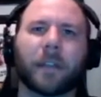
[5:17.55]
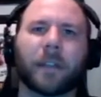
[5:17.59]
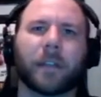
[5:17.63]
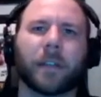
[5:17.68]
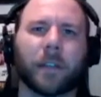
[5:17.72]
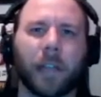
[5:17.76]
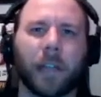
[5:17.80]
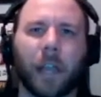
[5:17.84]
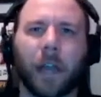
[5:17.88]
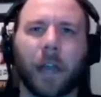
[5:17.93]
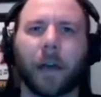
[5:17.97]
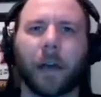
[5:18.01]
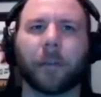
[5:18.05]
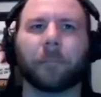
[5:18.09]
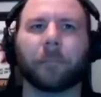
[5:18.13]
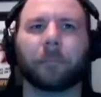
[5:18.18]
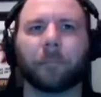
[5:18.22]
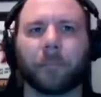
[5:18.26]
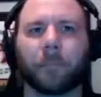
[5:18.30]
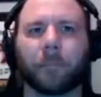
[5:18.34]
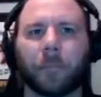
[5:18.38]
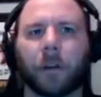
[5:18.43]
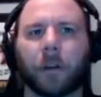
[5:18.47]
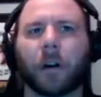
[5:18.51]
Yeah.
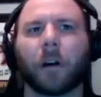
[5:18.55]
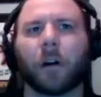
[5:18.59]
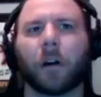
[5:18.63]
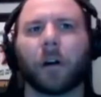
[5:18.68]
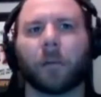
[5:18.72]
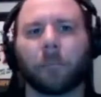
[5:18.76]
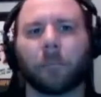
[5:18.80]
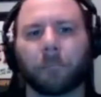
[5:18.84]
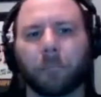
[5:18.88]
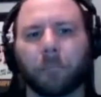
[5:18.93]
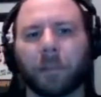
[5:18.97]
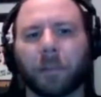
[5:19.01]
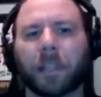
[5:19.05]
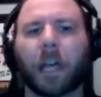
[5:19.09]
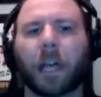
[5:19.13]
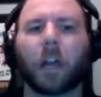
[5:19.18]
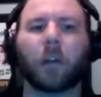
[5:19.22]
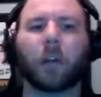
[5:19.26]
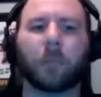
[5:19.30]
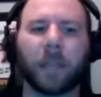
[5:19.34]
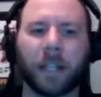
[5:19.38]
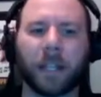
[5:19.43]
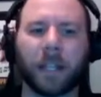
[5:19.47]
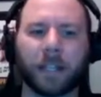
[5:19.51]
But that
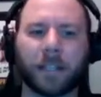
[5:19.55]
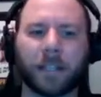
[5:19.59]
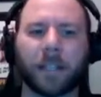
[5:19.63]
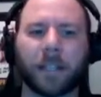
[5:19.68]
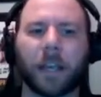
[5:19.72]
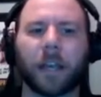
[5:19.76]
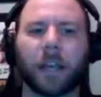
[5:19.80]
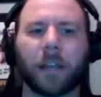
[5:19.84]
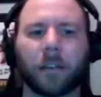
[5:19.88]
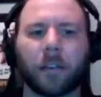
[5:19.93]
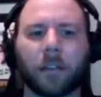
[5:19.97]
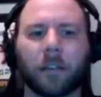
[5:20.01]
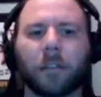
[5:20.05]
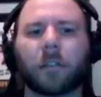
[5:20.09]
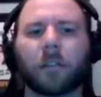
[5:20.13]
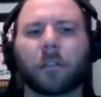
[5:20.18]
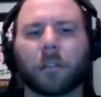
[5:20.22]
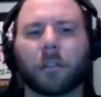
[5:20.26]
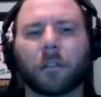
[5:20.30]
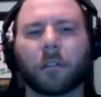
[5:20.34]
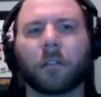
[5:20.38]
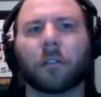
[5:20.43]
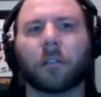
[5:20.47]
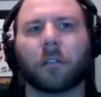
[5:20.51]
all being said,
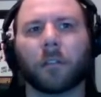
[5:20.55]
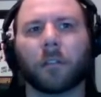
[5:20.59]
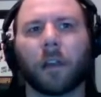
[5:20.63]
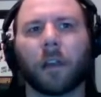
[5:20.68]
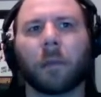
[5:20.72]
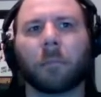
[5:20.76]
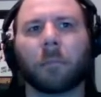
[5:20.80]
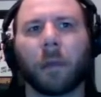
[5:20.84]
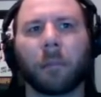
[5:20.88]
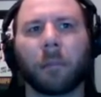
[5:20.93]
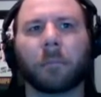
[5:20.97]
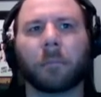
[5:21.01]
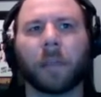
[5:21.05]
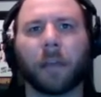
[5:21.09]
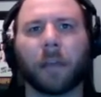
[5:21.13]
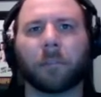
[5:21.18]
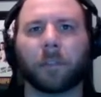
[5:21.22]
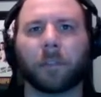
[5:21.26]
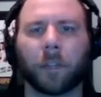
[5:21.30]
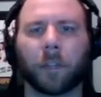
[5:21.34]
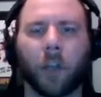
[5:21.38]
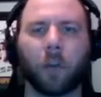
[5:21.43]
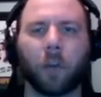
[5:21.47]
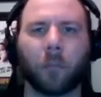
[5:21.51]
I'm
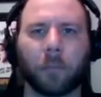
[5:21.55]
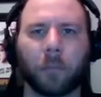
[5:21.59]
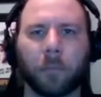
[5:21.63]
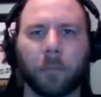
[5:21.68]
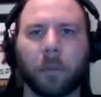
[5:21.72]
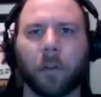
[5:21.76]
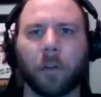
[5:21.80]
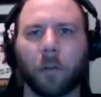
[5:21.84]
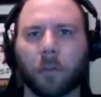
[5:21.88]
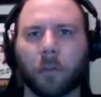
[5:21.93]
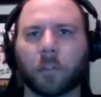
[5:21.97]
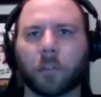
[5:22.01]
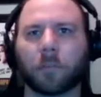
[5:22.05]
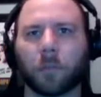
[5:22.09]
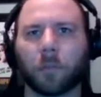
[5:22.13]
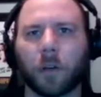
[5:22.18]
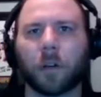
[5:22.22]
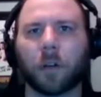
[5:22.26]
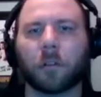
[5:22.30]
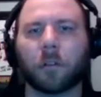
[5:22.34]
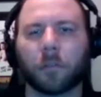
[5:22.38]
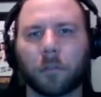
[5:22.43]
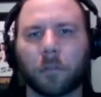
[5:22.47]
definitely going with Miro as well.